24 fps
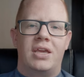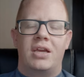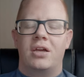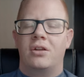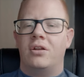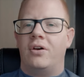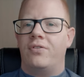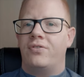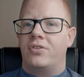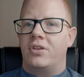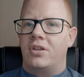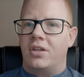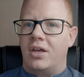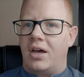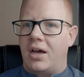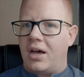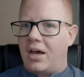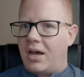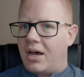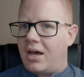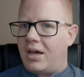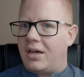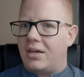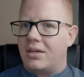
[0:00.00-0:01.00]
it can often
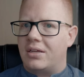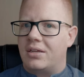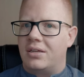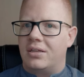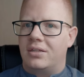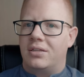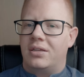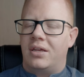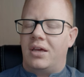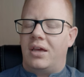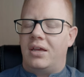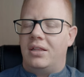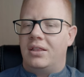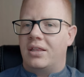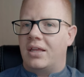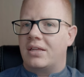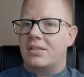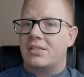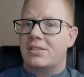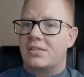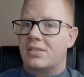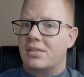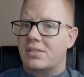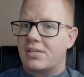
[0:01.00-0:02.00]
hide a
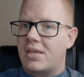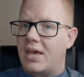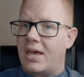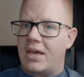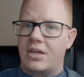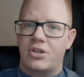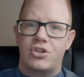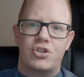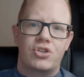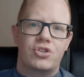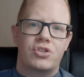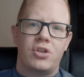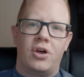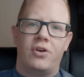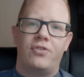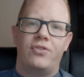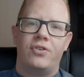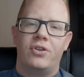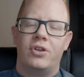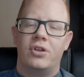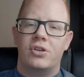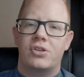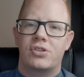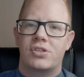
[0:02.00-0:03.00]
lens's edge
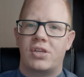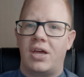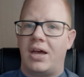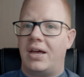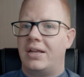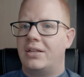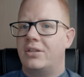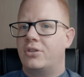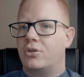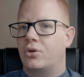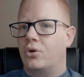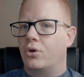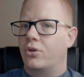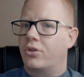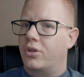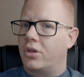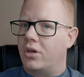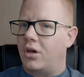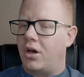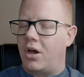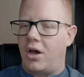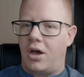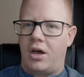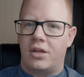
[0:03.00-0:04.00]
softness and
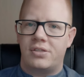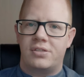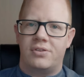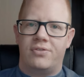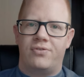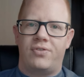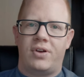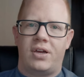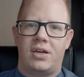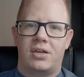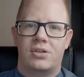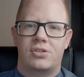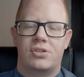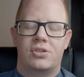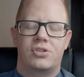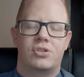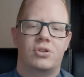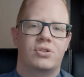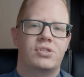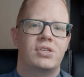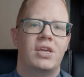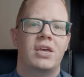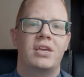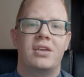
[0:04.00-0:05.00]
other artifacts,
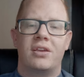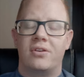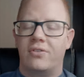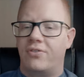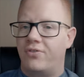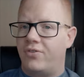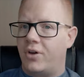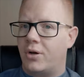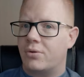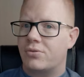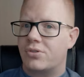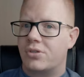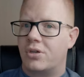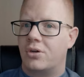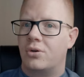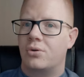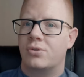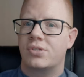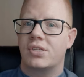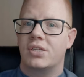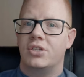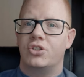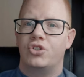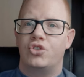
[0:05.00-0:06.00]
so taking
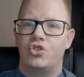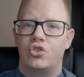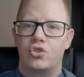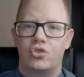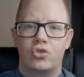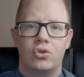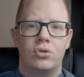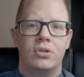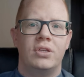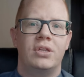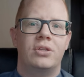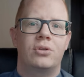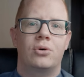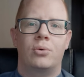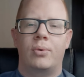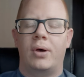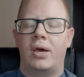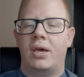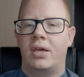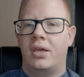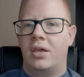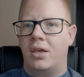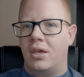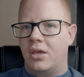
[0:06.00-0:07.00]
photos is truly the
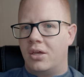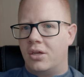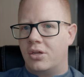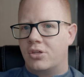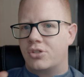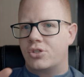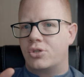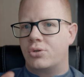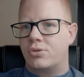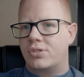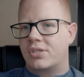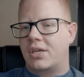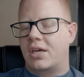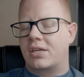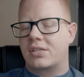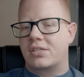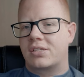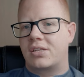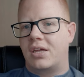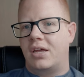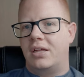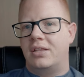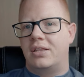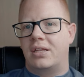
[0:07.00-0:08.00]
way to
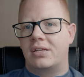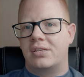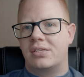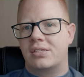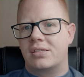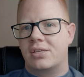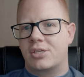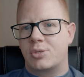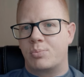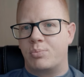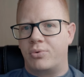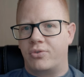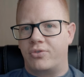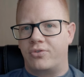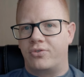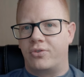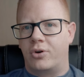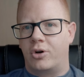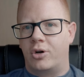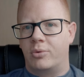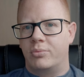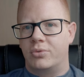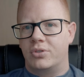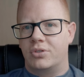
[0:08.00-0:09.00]
test a lens's
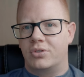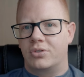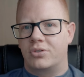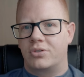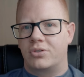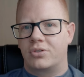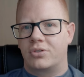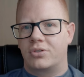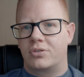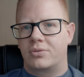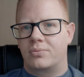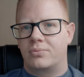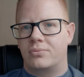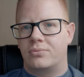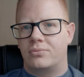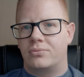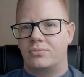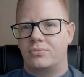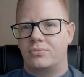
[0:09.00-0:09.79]
performance. This